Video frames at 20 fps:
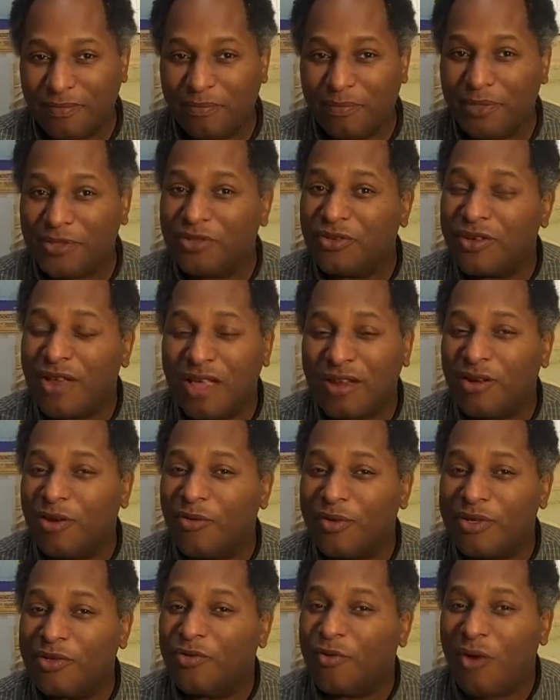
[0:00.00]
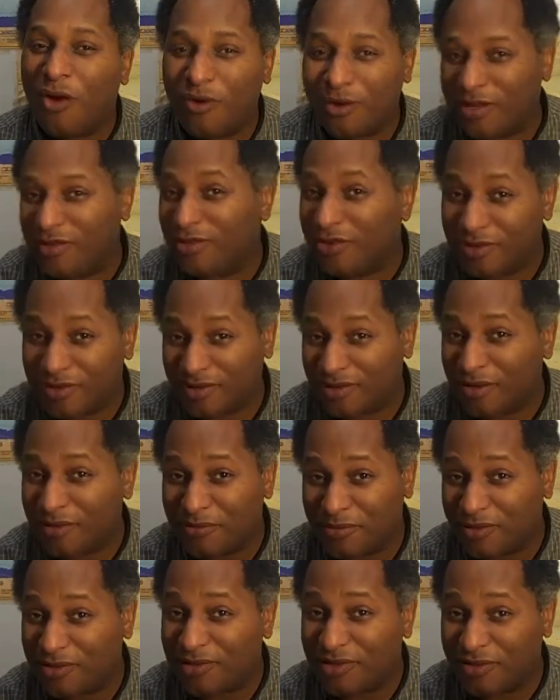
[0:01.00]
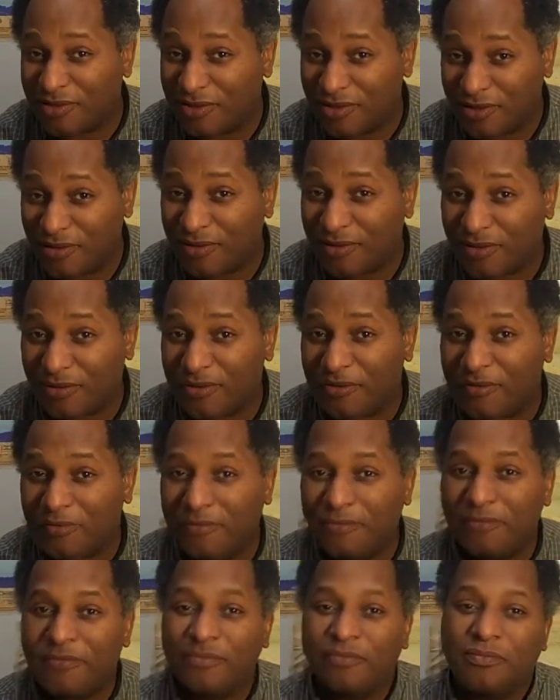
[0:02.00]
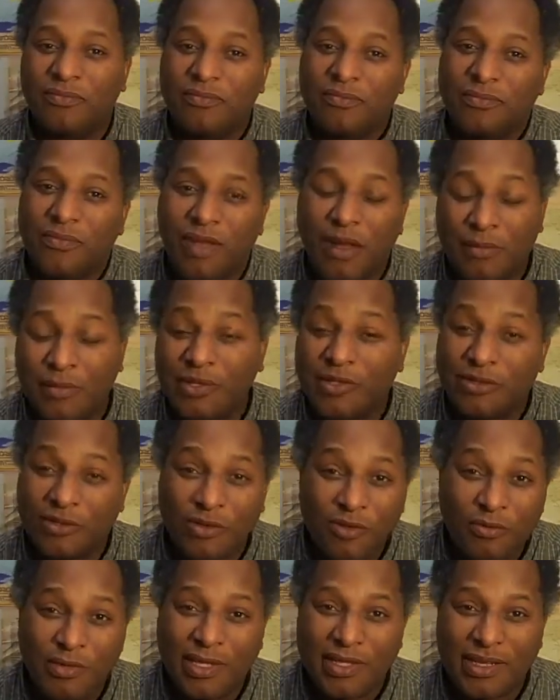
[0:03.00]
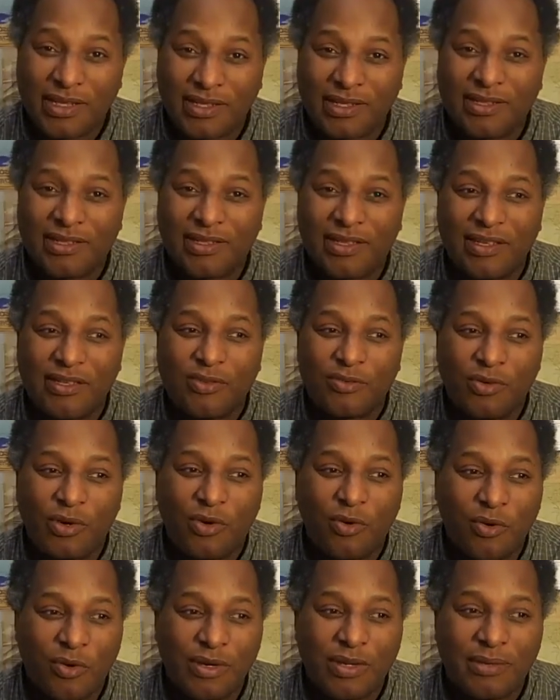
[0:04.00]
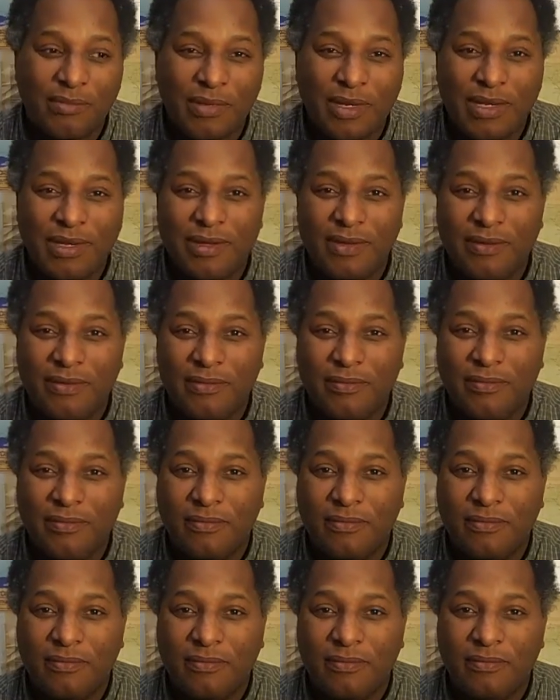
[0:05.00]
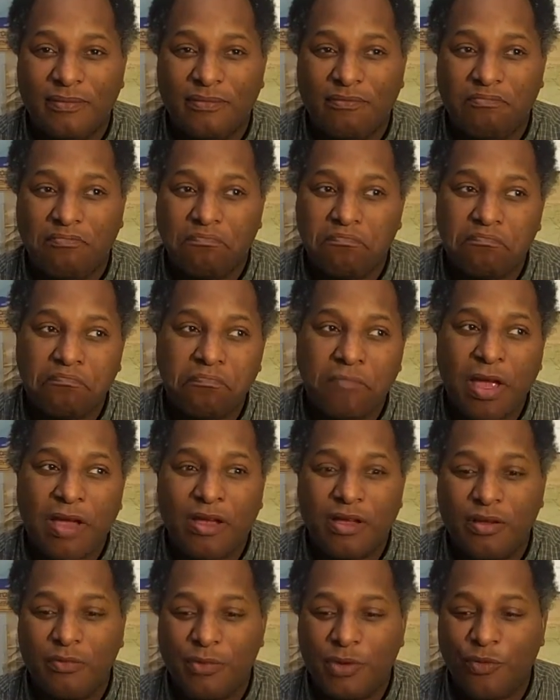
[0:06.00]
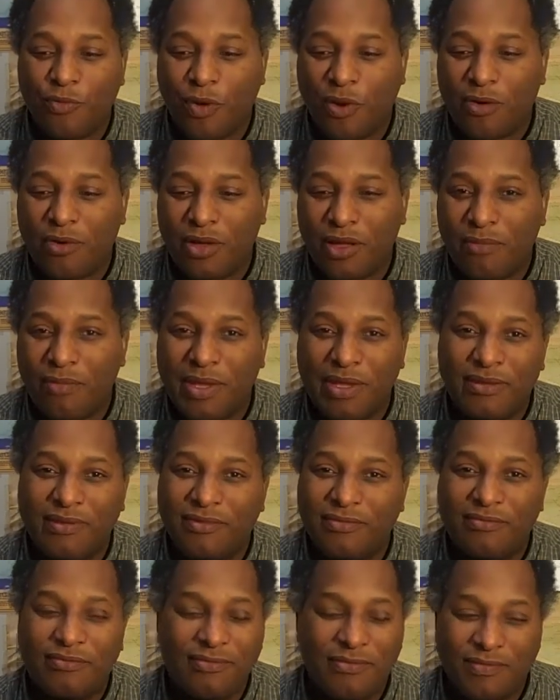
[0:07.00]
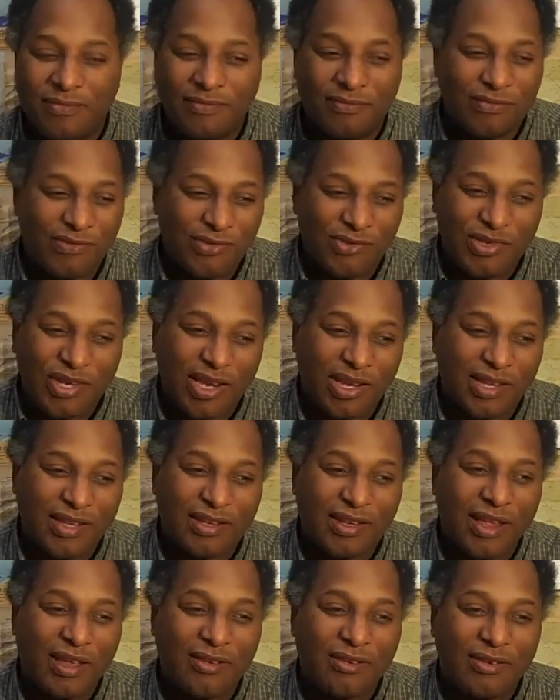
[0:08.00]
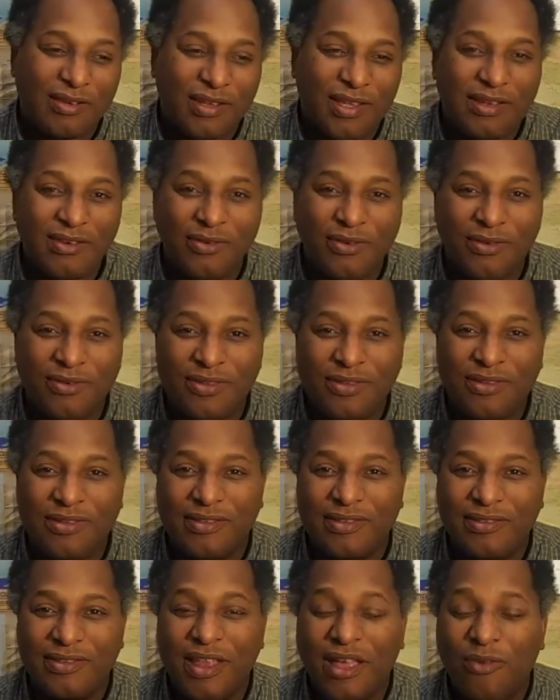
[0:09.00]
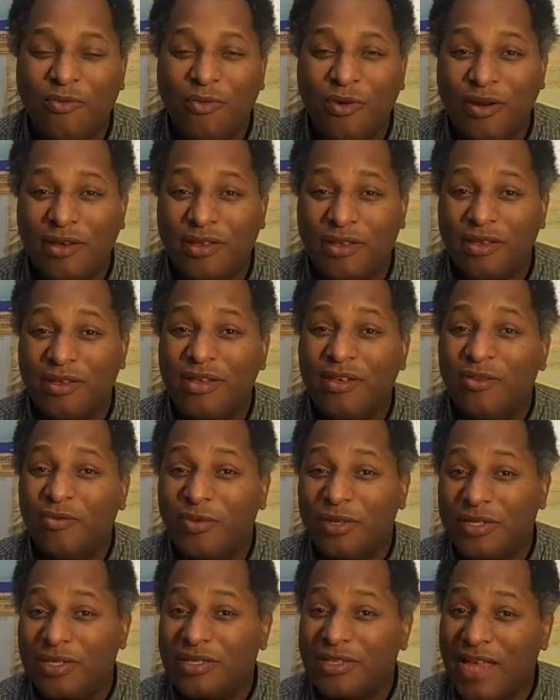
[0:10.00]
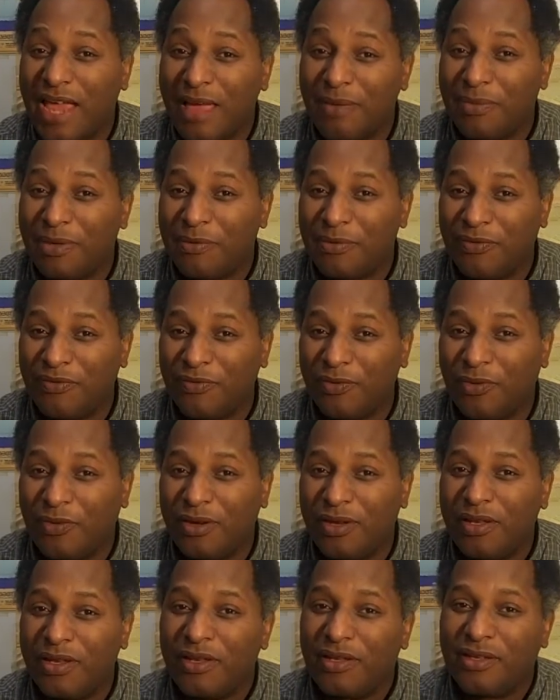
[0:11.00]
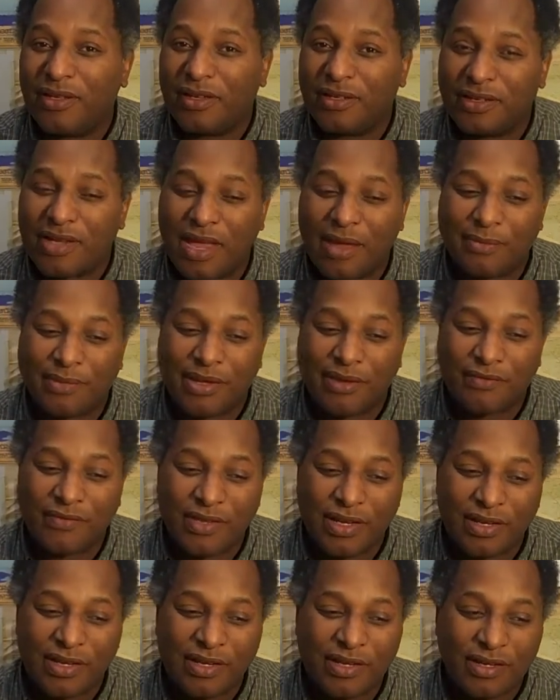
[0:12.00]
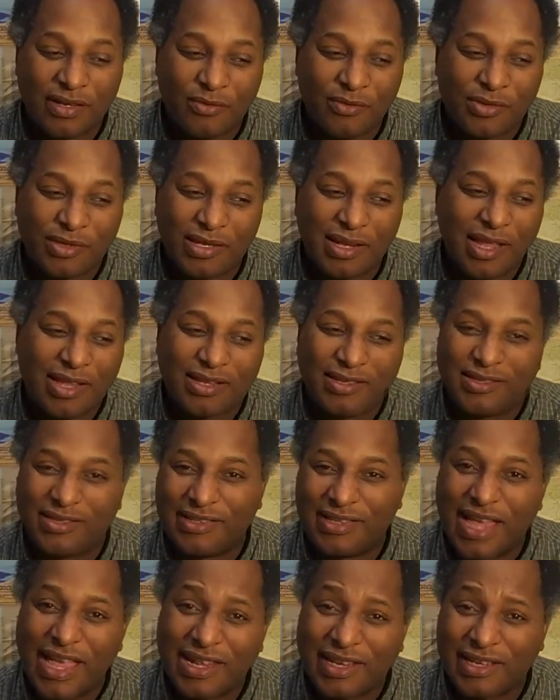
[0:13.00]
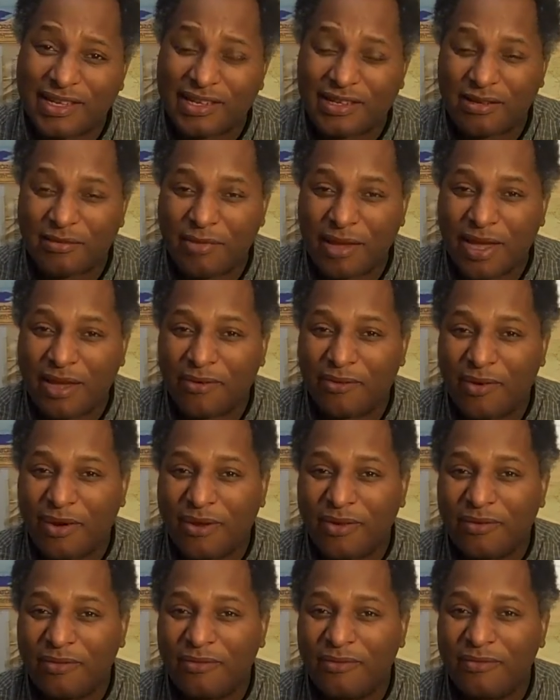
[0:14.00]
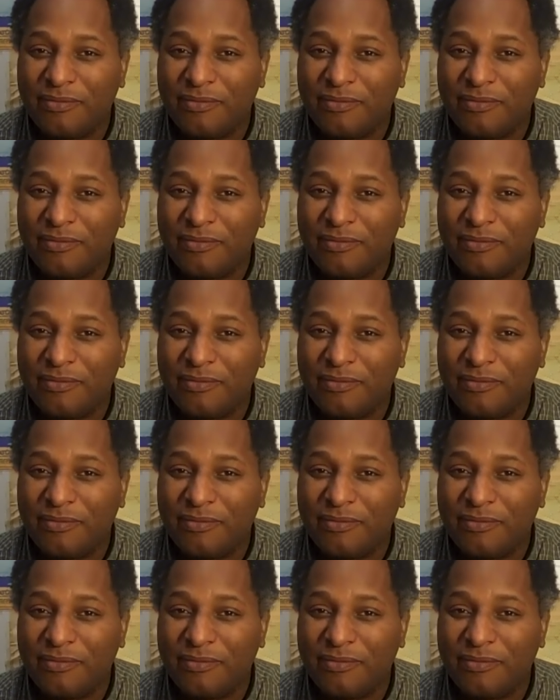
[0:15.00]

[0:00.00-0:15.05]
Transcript: But you're not always wrong in your assumptions, too. I'm assuming that this thing is recording me. I could be wrong. I may check it out and later on it's not working, which has happened before. There are times I've done it and there was a lot of static in the background.